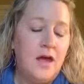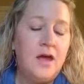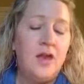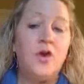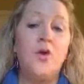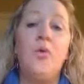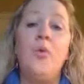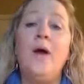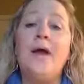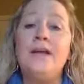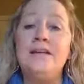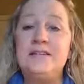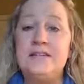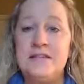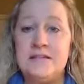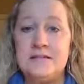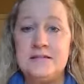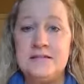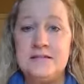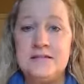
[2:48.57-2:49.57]

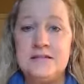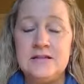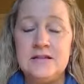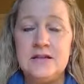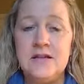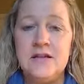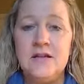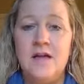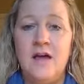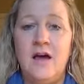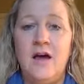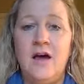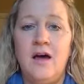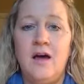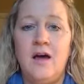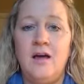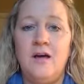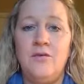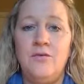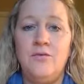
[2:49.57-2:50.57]
acquaintance
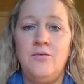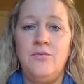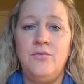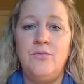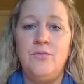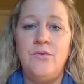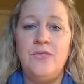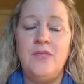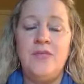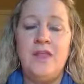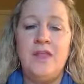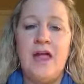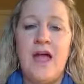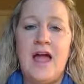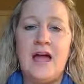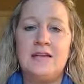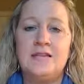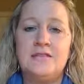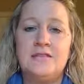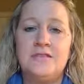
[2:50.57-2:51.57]
within the
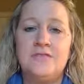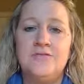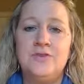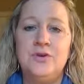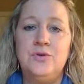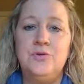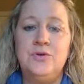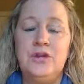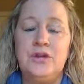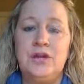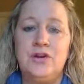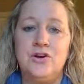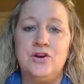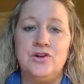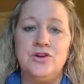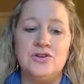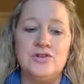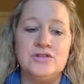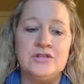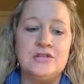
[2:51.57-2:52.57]
last few
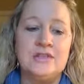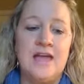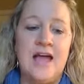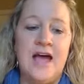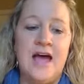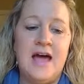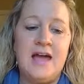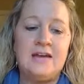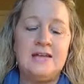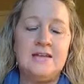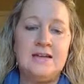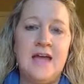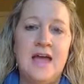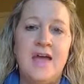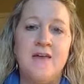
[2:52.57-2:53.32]
years that